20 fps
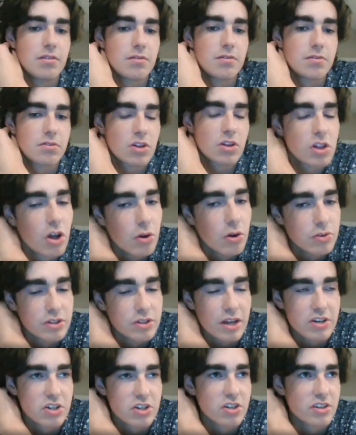close. I
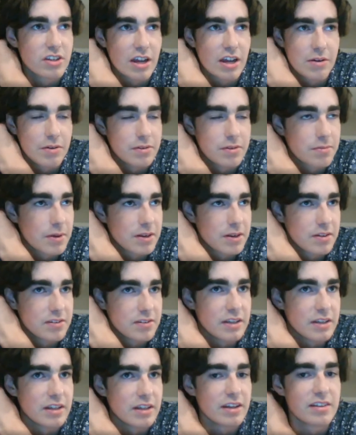shouldn't say, I was about to say
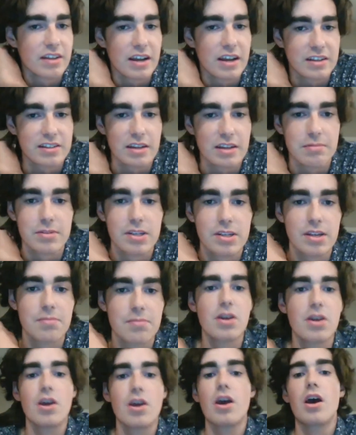the exact same team.
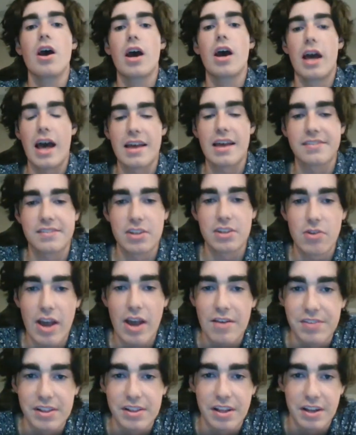You have
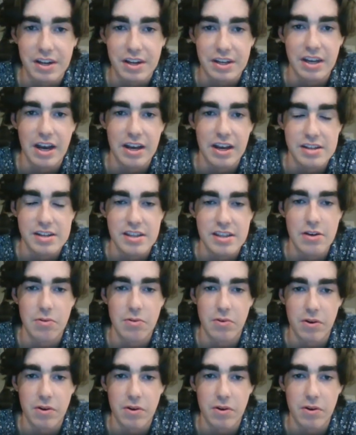a lot of guys that